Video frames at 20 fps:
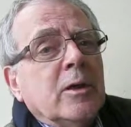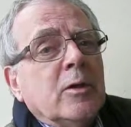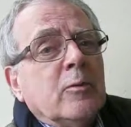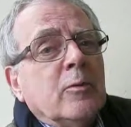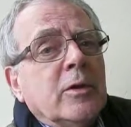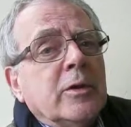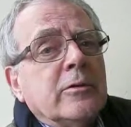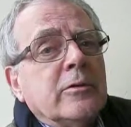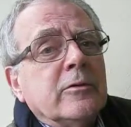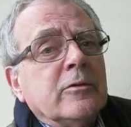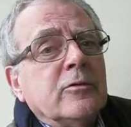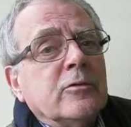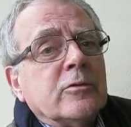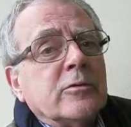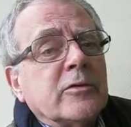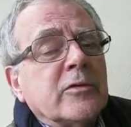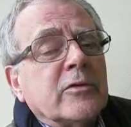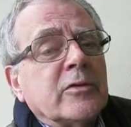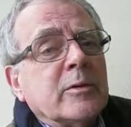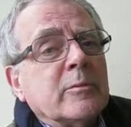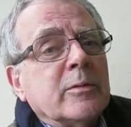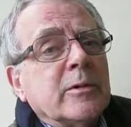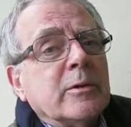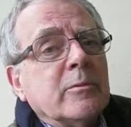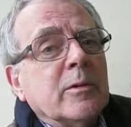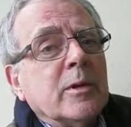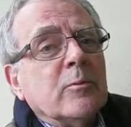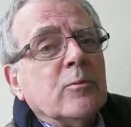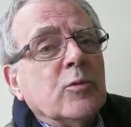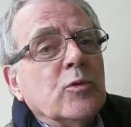went and talked to somebody
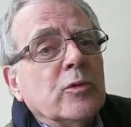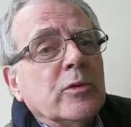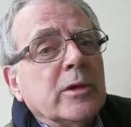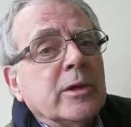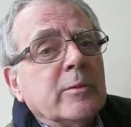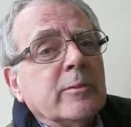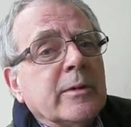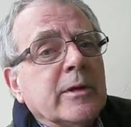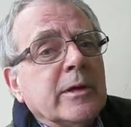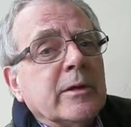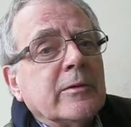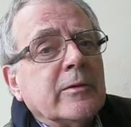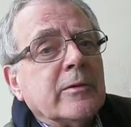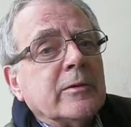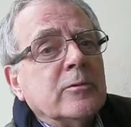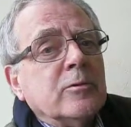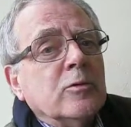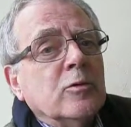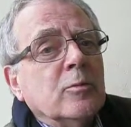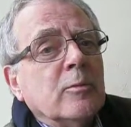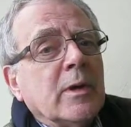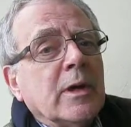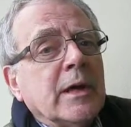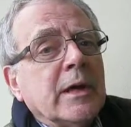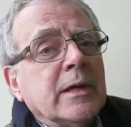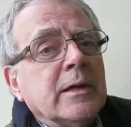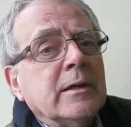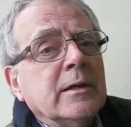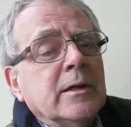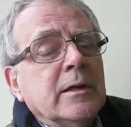one morning about all
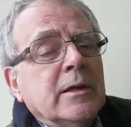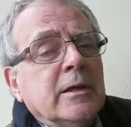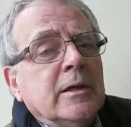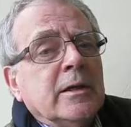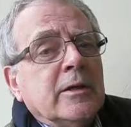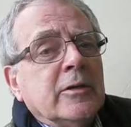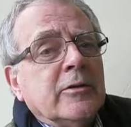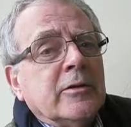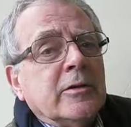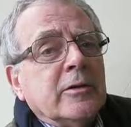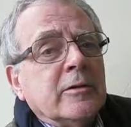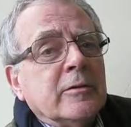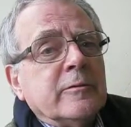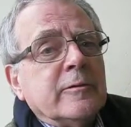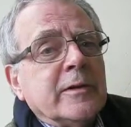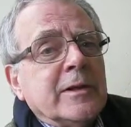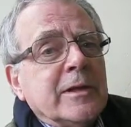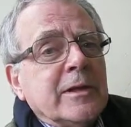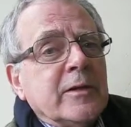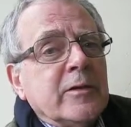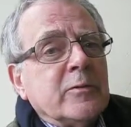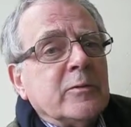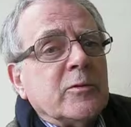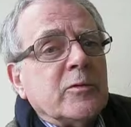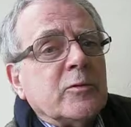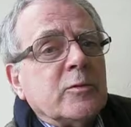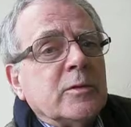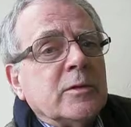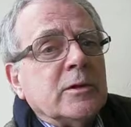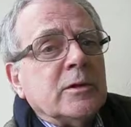my internal feelings,
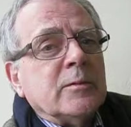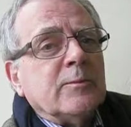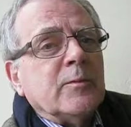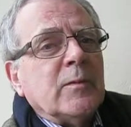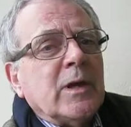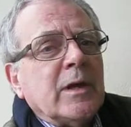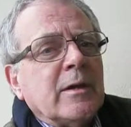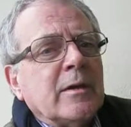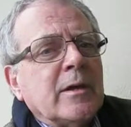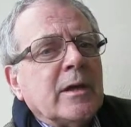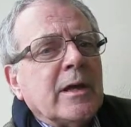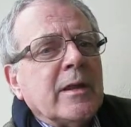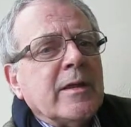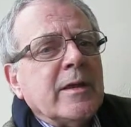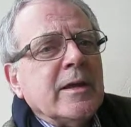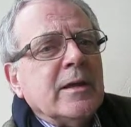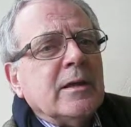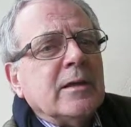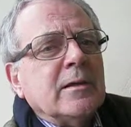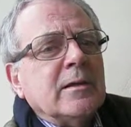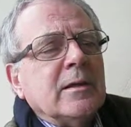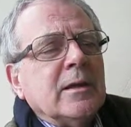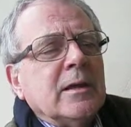which were, I think,